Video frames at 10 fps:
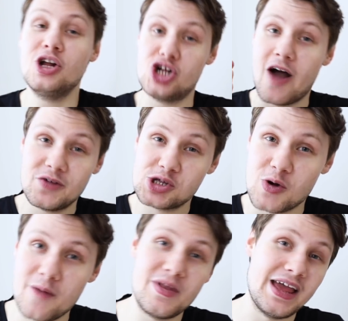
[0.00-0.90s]

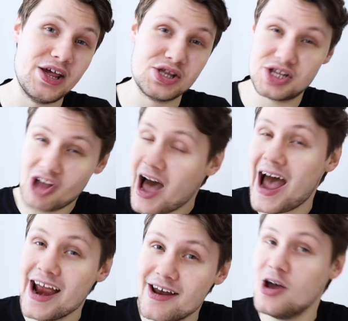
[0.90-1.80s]
JavaScript is
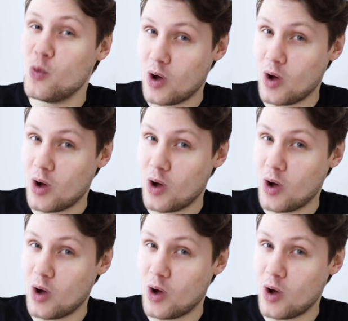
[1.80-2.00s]
tied